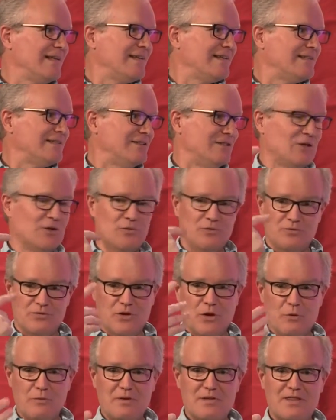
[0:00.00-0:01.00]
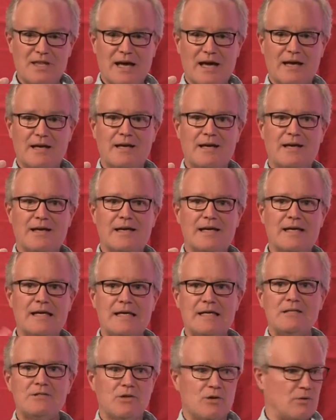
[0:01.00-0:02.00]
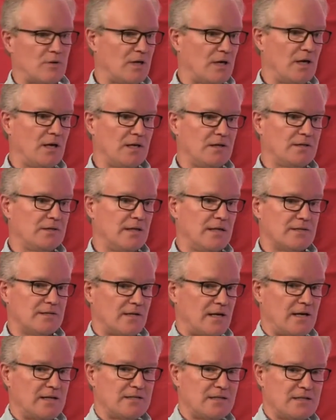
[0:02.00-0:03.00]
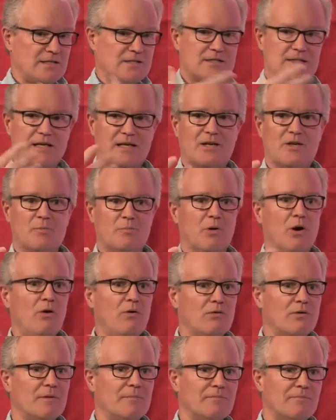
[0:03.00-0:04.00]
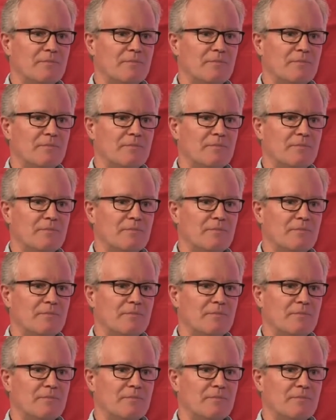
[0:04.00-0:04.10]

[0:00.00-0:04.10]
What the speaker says: You know, knowing that he's okay. As I said in the poem,